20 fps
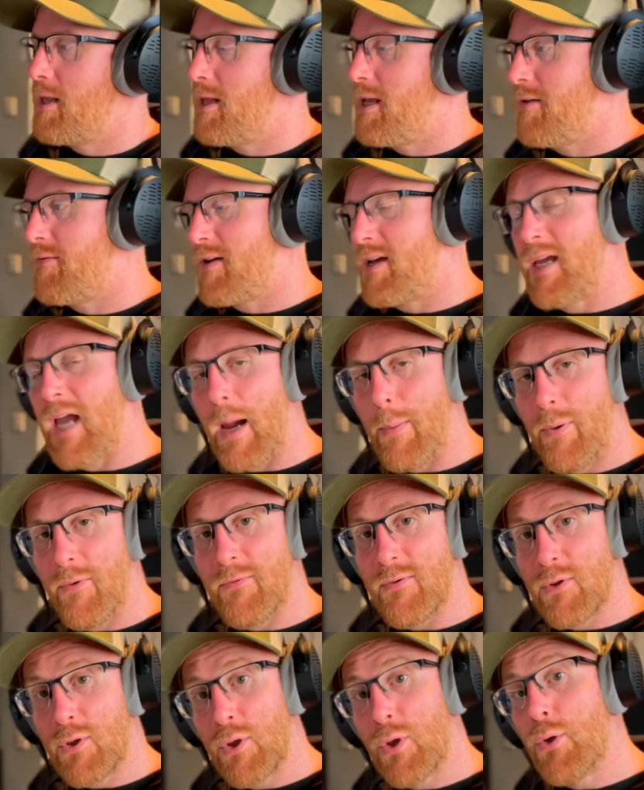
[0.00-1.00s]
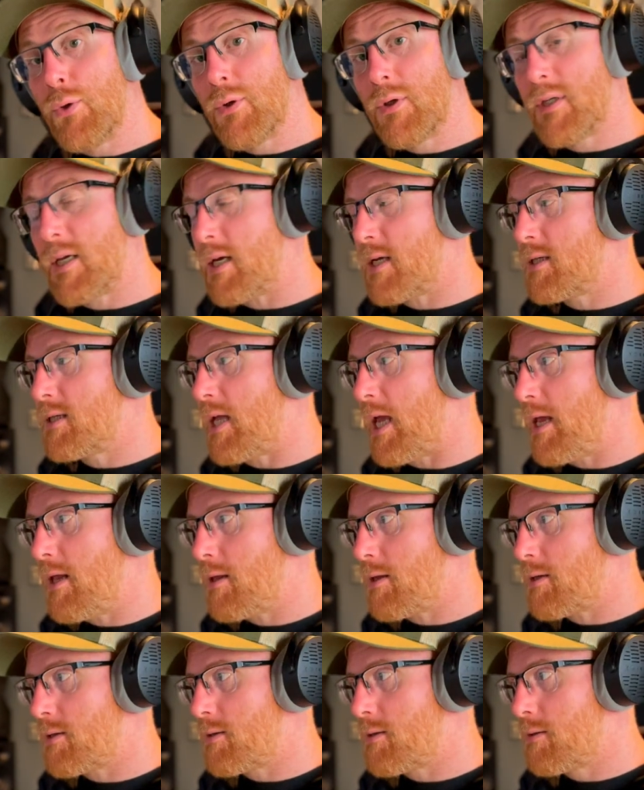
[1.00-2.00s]
leave a gap of
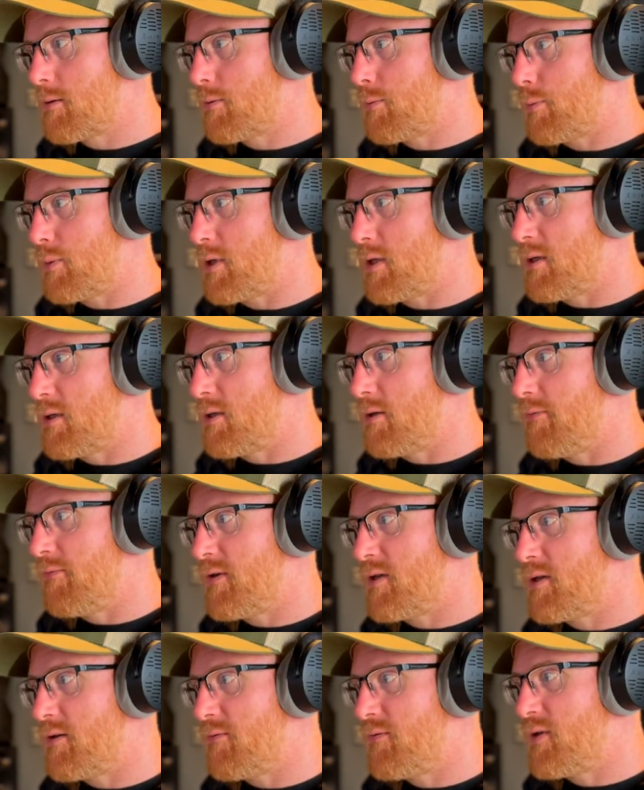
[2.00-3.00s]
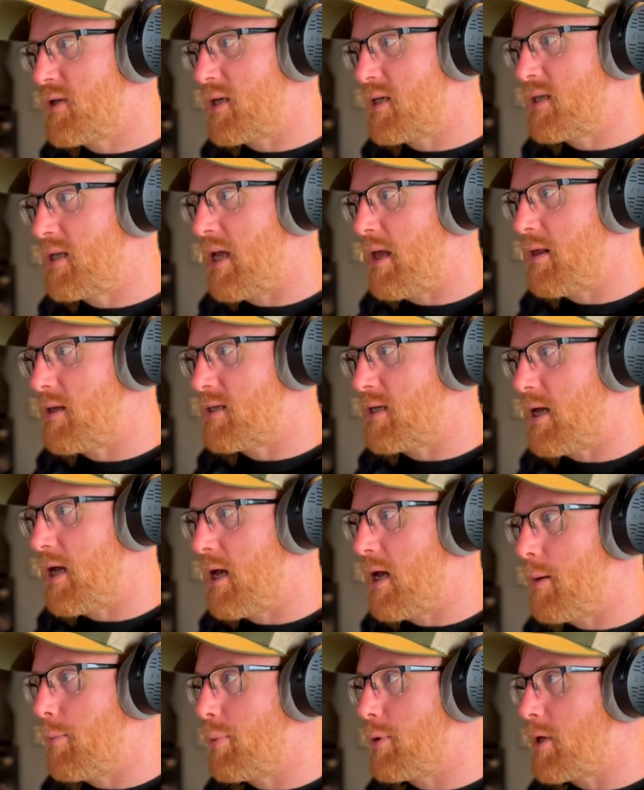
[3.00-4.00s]
2/16, which is division of 16ths
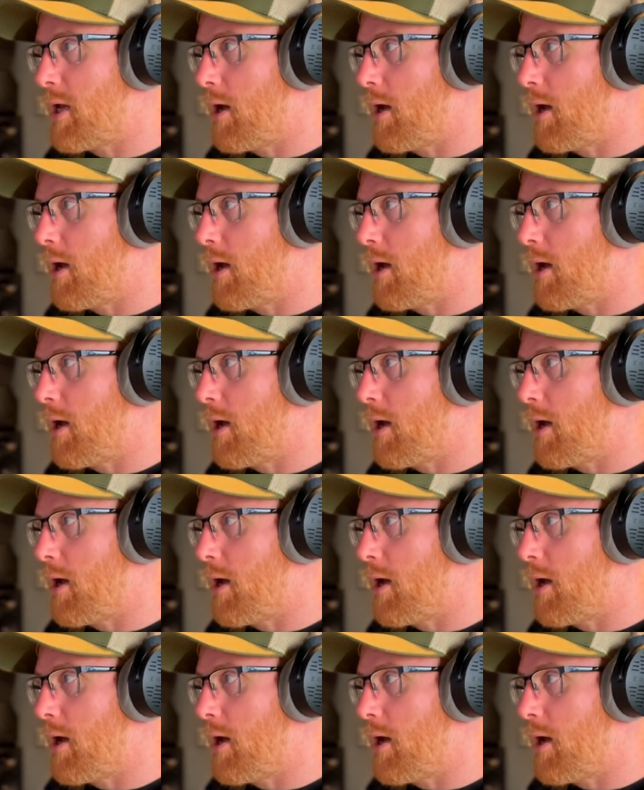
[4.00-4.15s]
here, and put it